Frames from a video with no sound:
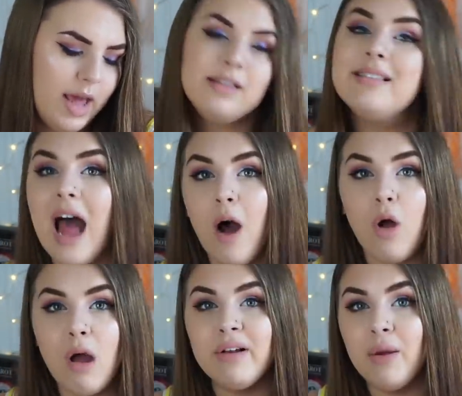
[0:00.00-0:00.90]
it's now
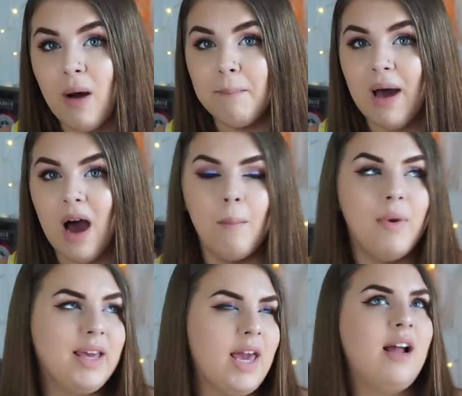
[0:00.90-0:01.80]
currently £1,
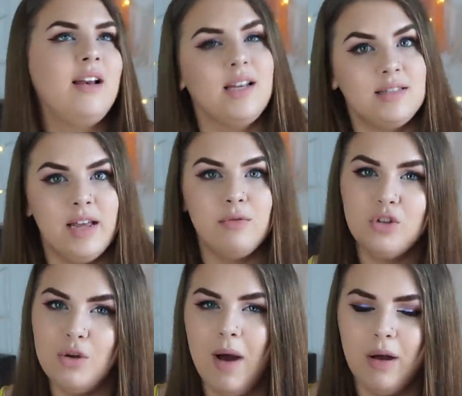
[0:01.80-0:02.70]
but again, yesterday it was
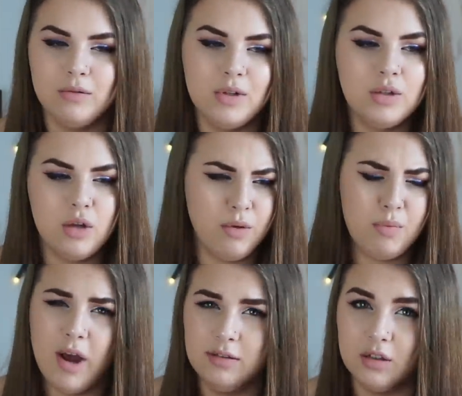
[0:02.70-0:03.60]
£2, so the
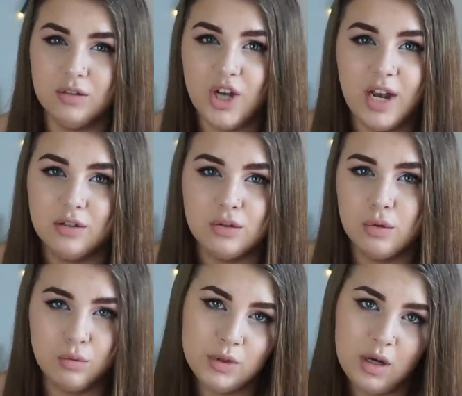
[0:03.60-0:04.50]
price can change
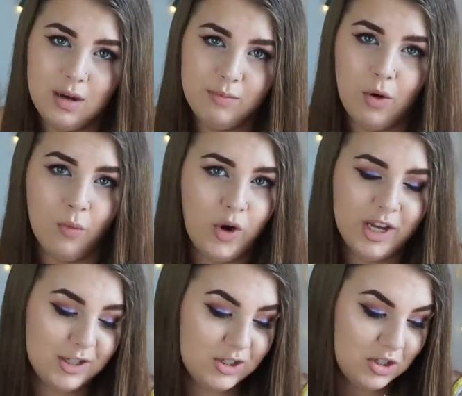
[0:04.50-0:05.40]
all the time on
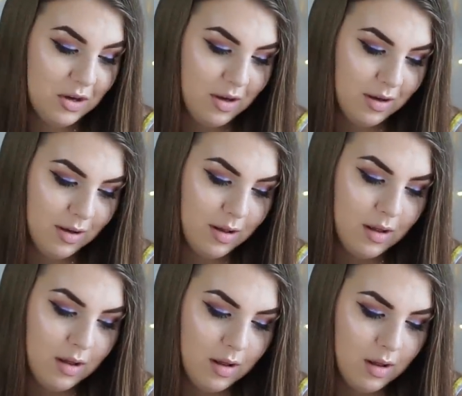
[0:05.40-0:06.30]
Wish.
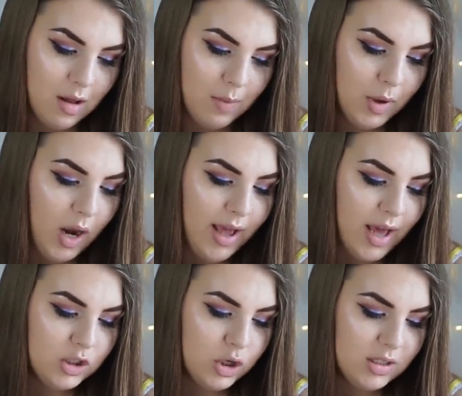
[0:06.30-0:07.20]
But like
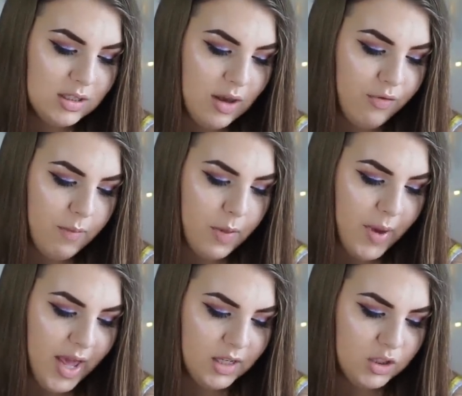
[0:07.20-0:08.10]
as you can see from the
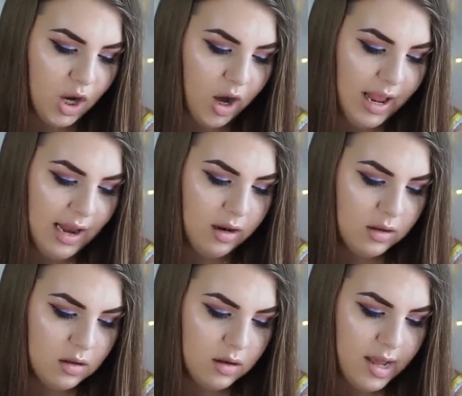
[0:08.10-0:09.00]
picture, it
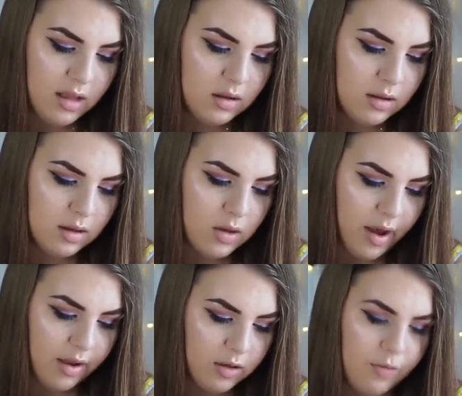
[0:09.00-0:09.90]
it's
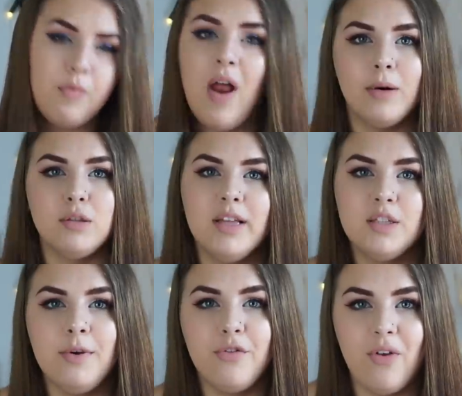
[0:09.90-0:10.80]
like the flower's meant
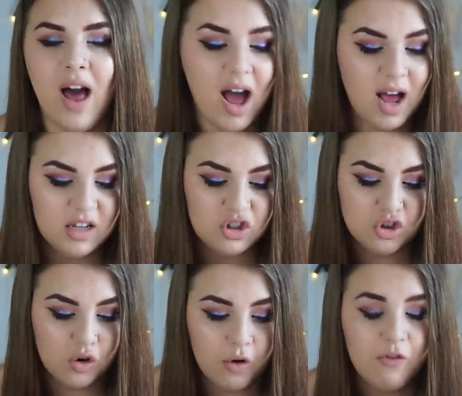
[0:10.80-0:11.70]
to be flat and it's
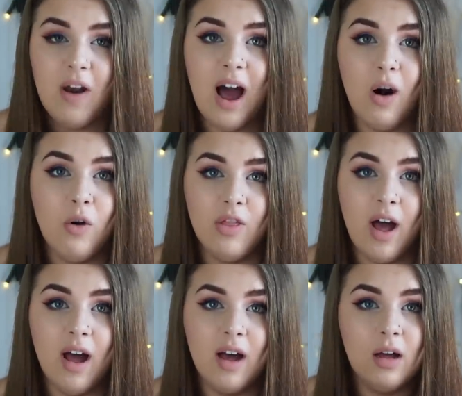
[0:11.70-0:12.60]
not flat on
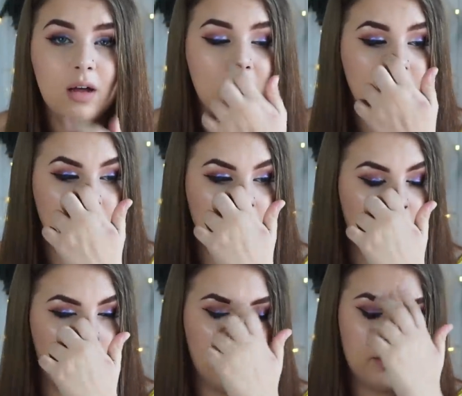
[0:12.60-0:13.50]
that
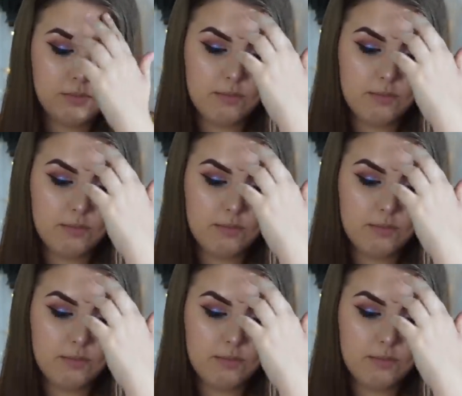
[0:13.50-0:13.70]
like